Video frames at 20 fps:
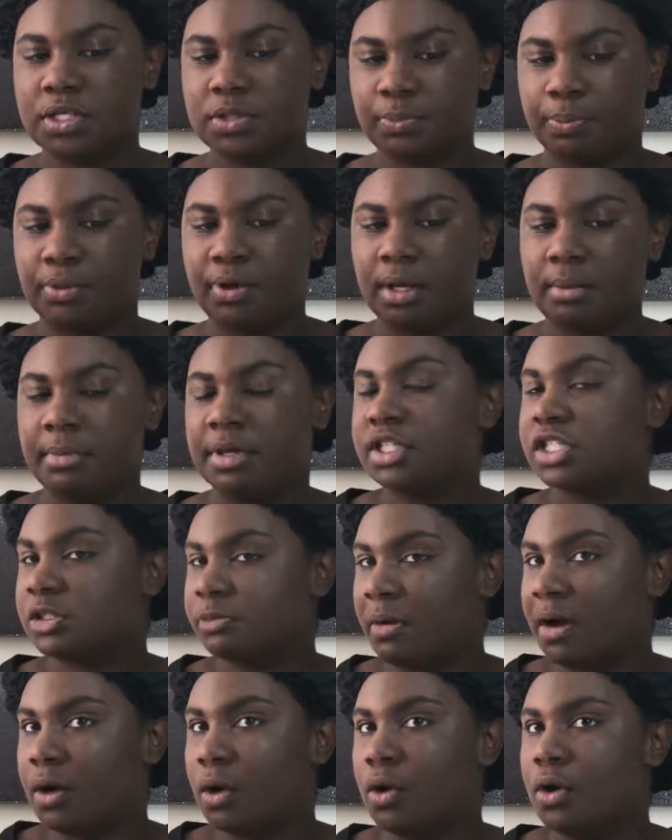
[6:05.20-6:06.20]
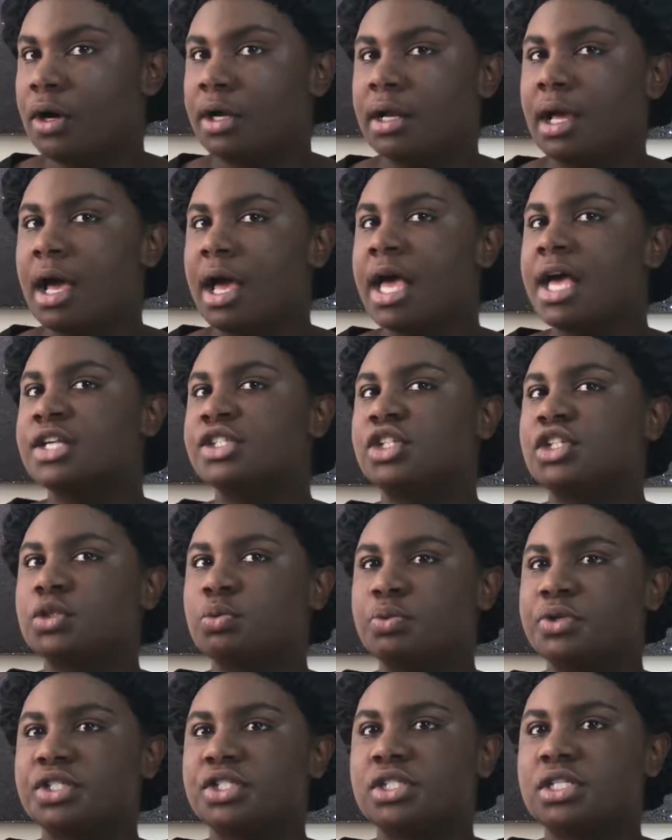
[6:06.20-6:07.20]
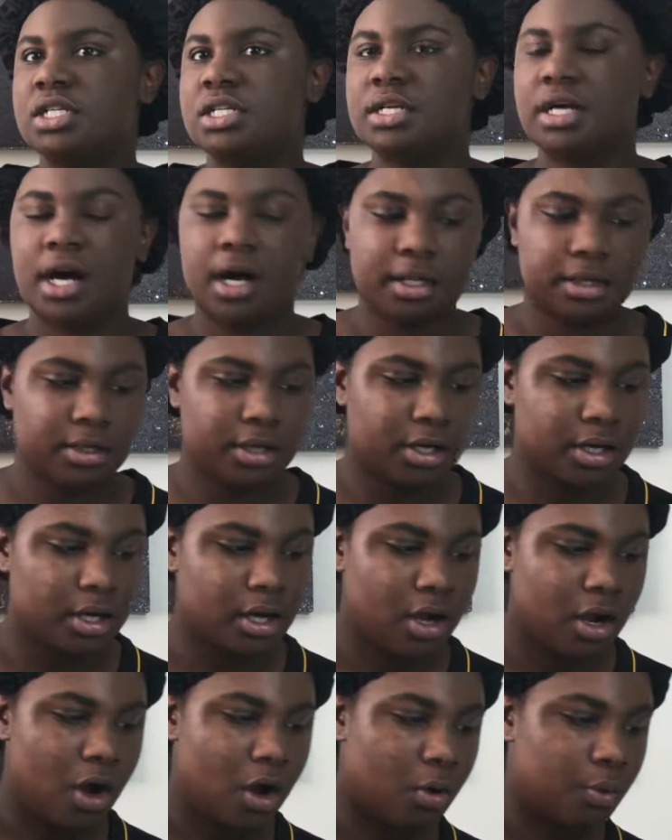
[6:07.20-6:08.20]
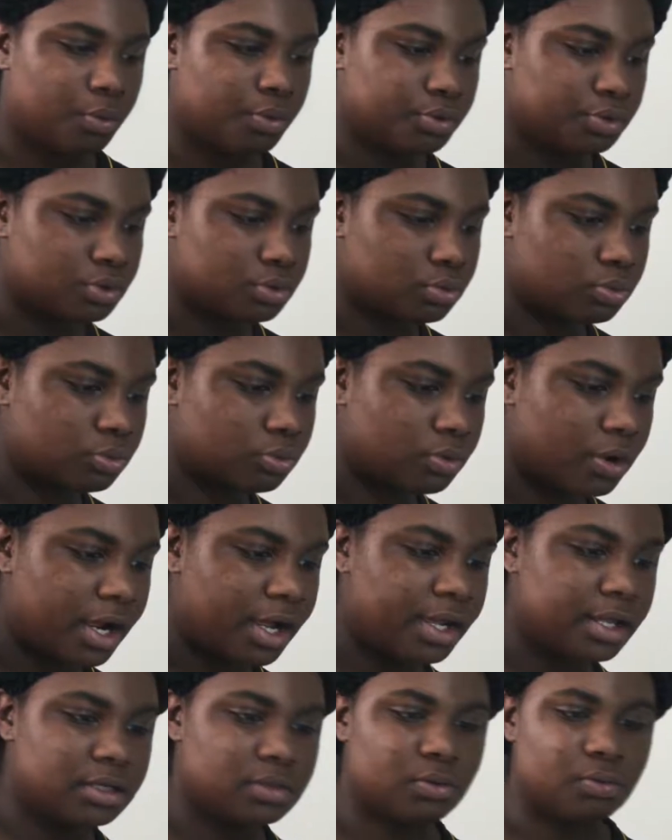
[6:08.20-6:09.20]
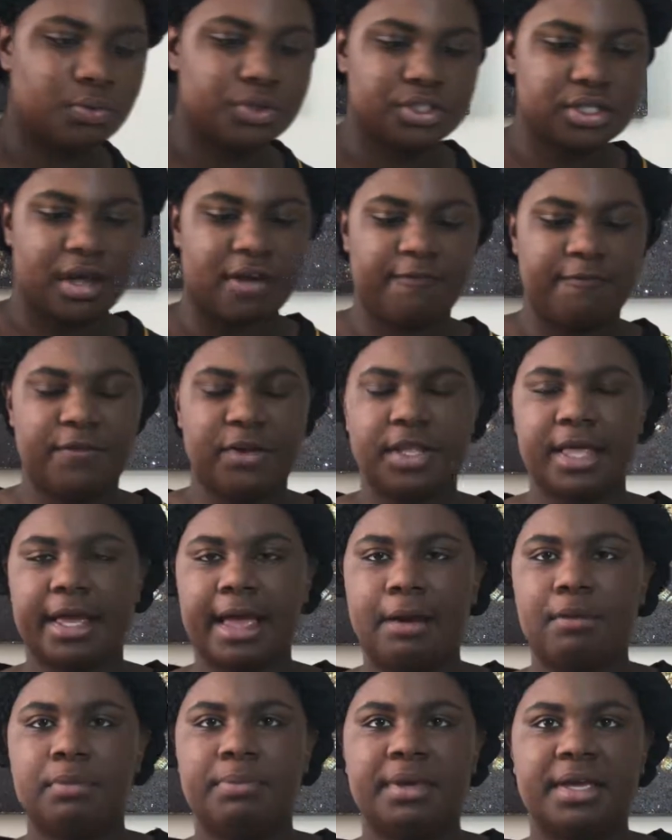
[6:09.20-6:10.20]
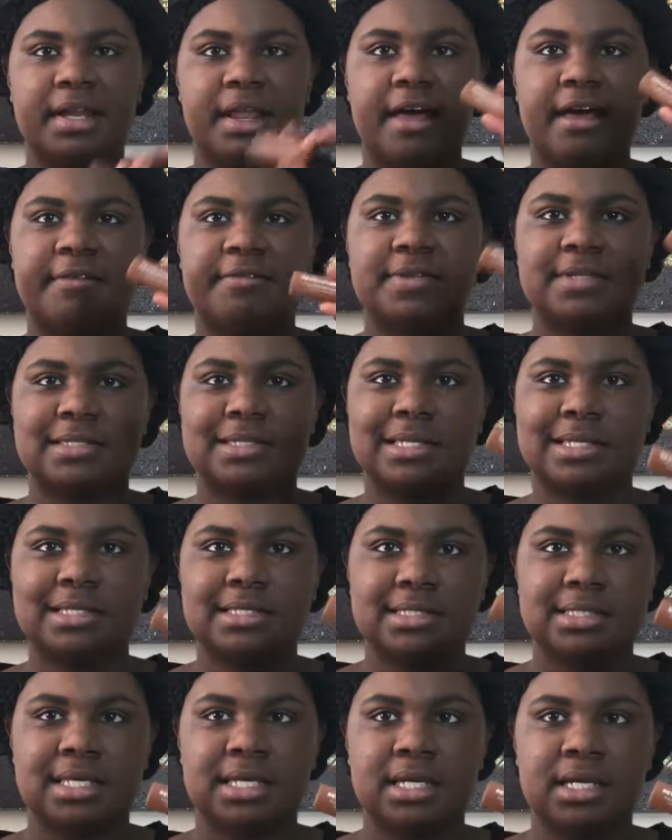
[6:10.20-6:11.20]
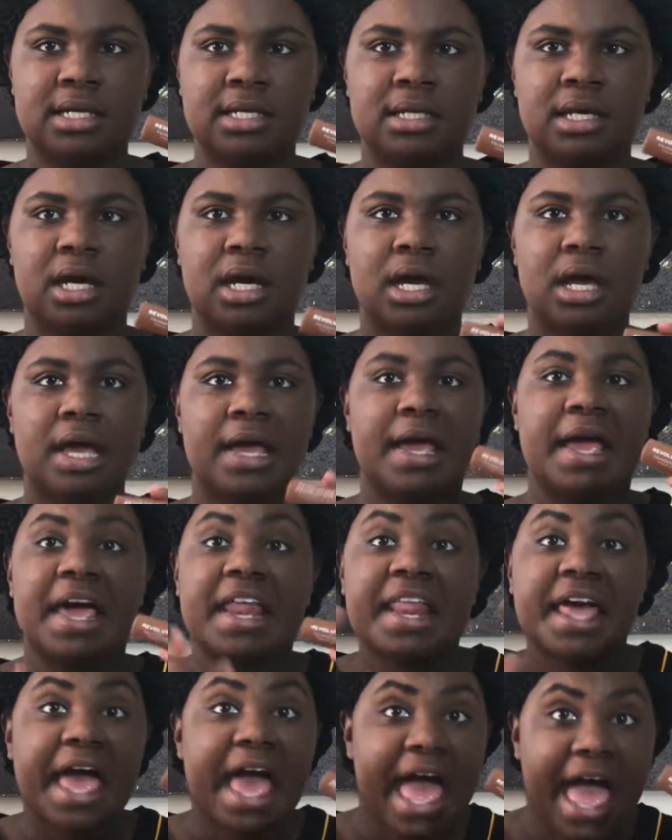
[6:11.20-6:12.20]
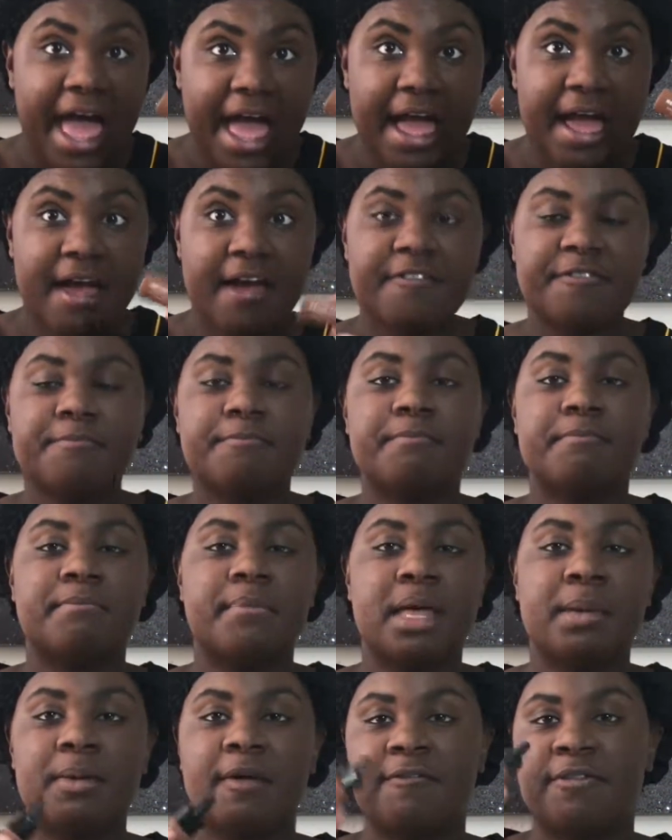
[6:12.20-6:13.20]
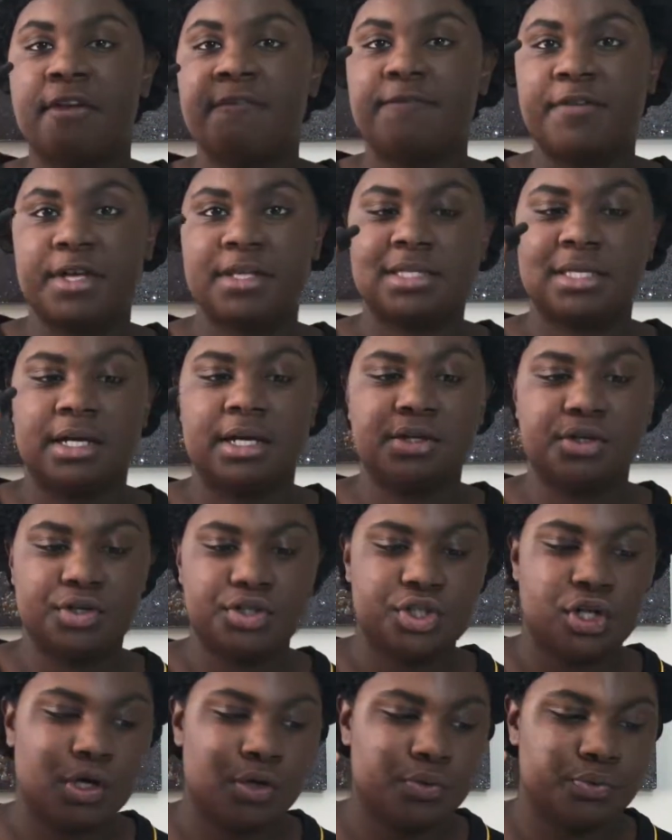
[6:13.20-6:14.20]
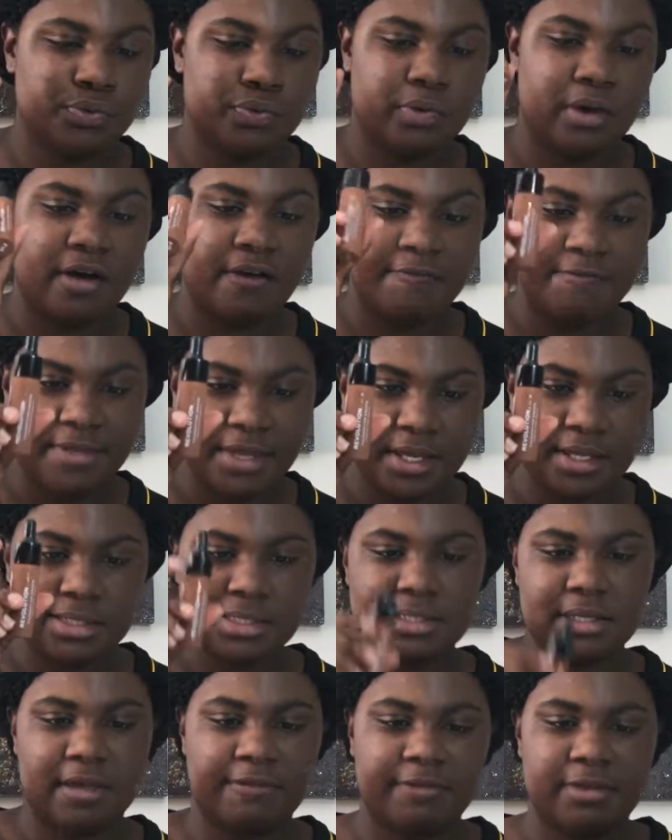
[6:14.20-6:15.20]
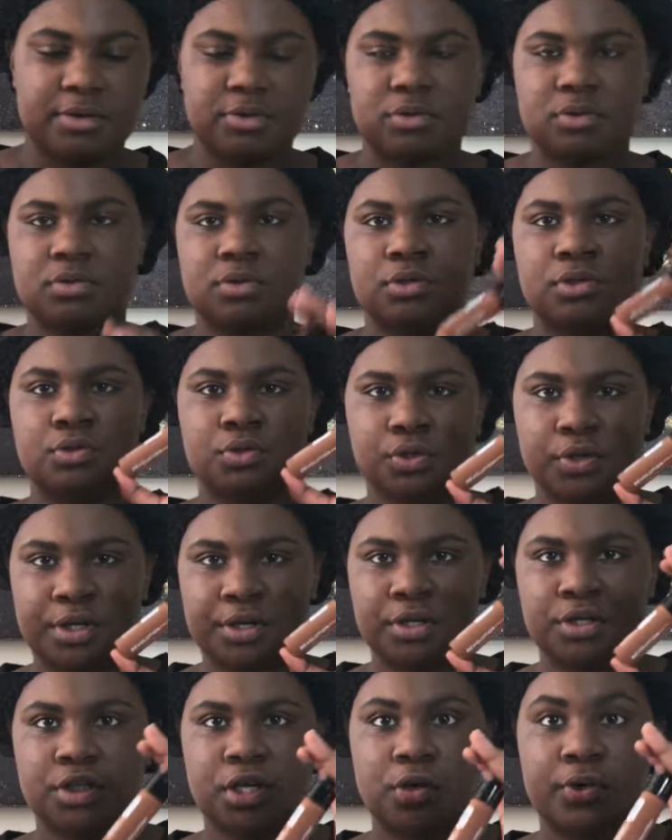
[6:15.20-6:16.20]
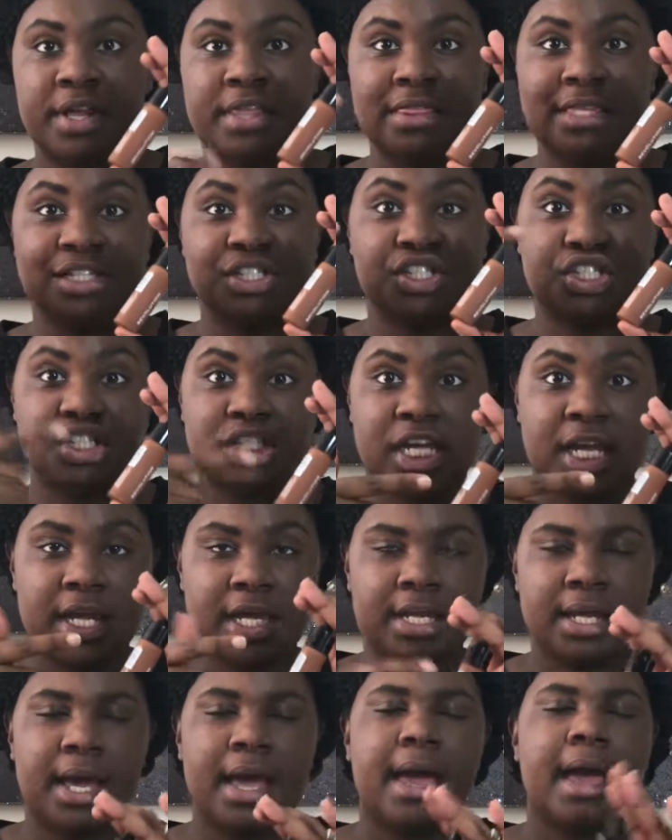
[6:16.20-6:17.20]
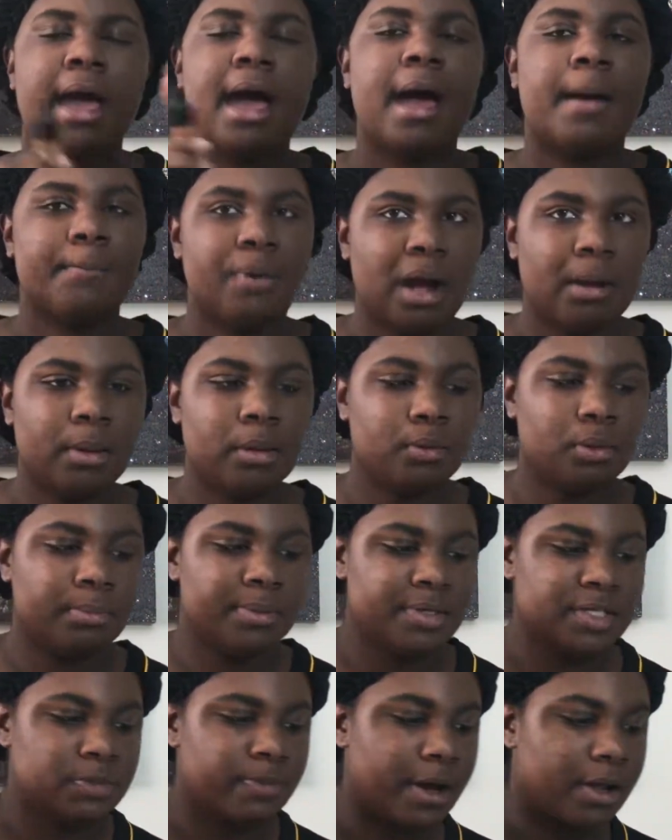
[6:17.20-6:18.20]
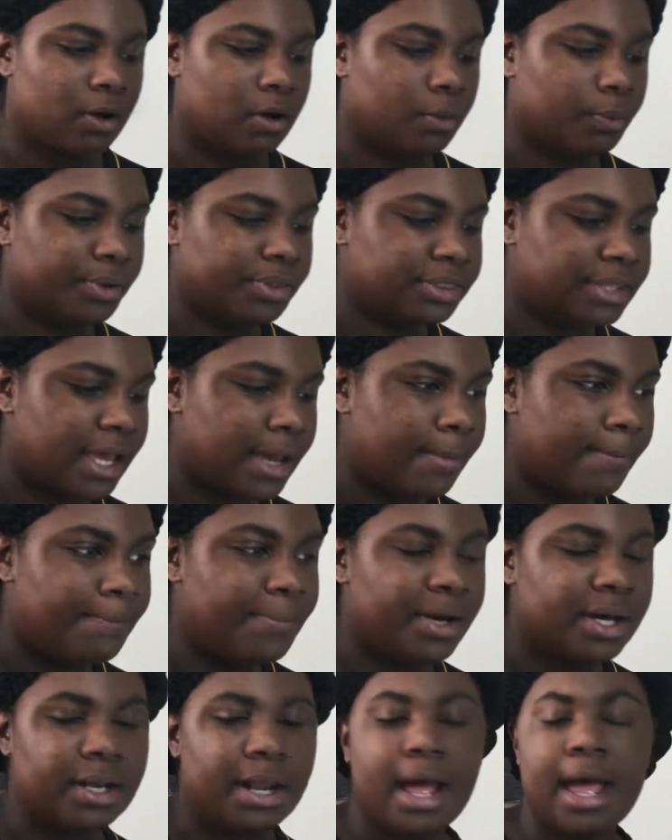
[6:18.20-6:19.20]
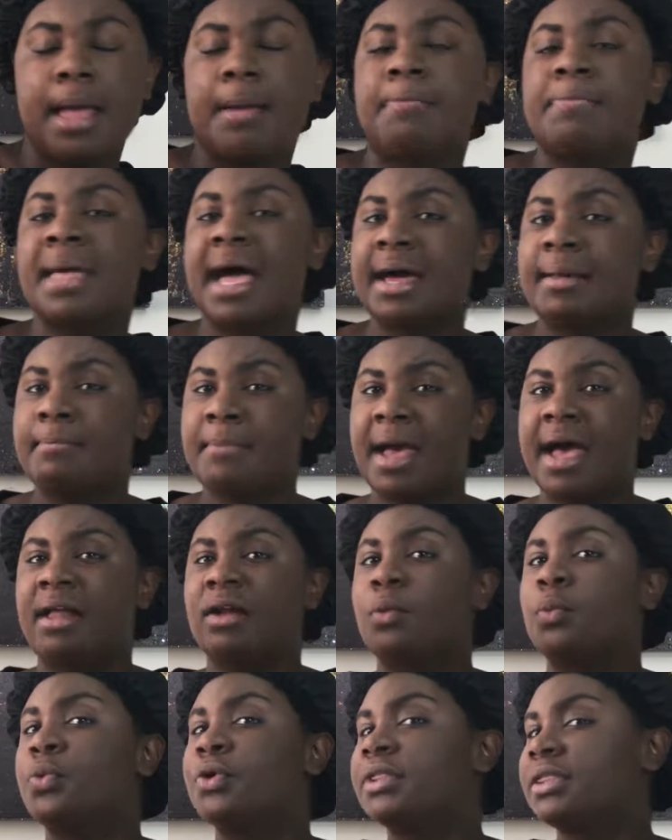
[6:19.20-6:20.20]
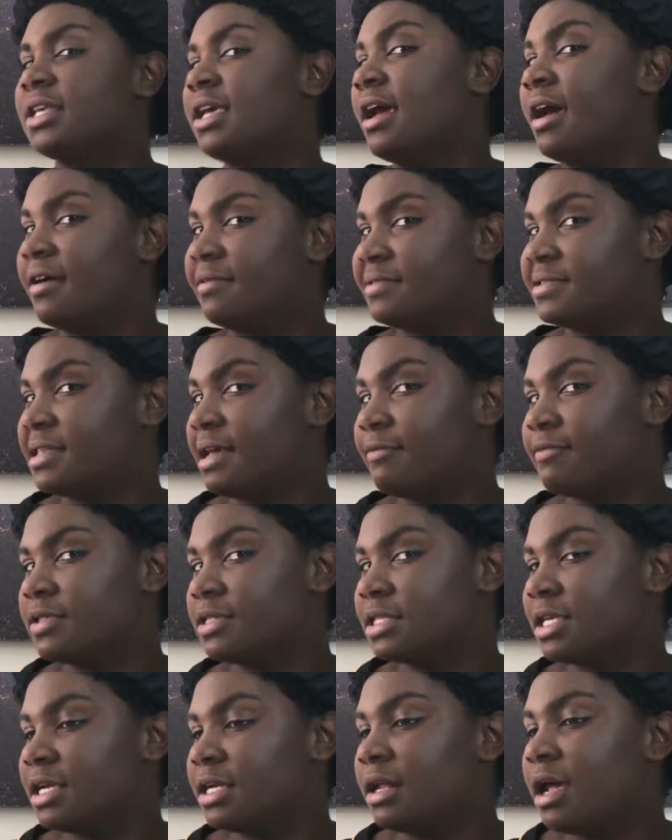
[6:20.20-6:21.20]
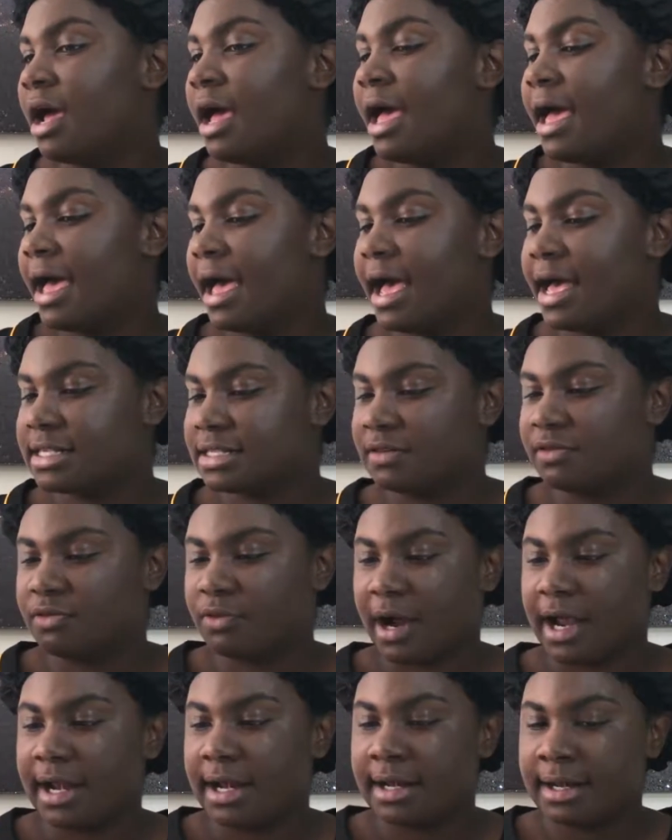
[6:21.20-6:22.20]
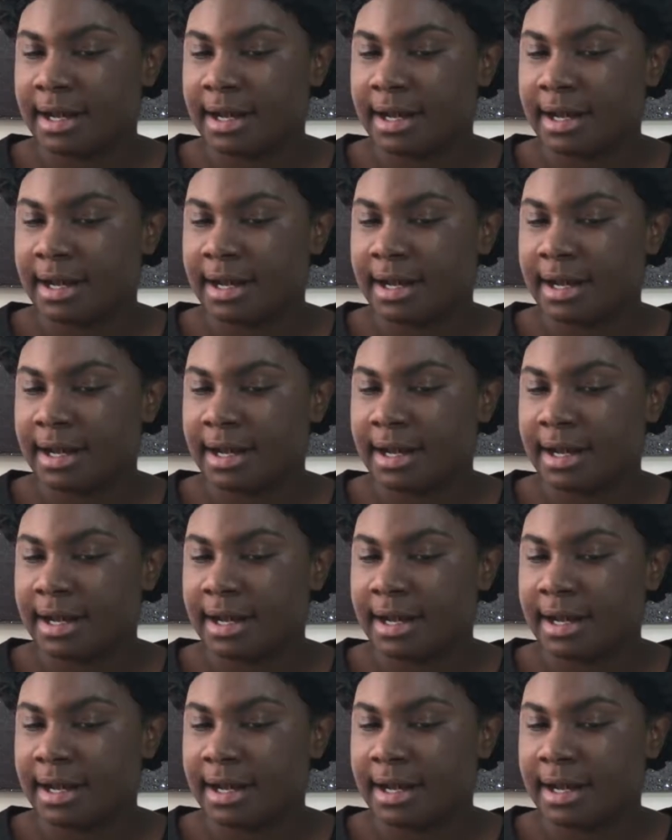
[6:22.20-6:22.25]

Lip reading: is pretty much spot on. Just wish the color was right, which I feel like I would be at F16.5. Maybe if they fix the undertone of this, if this was a neutral undertone in this shade, probably will be spot on with that. But I am not mad with the F17 as of right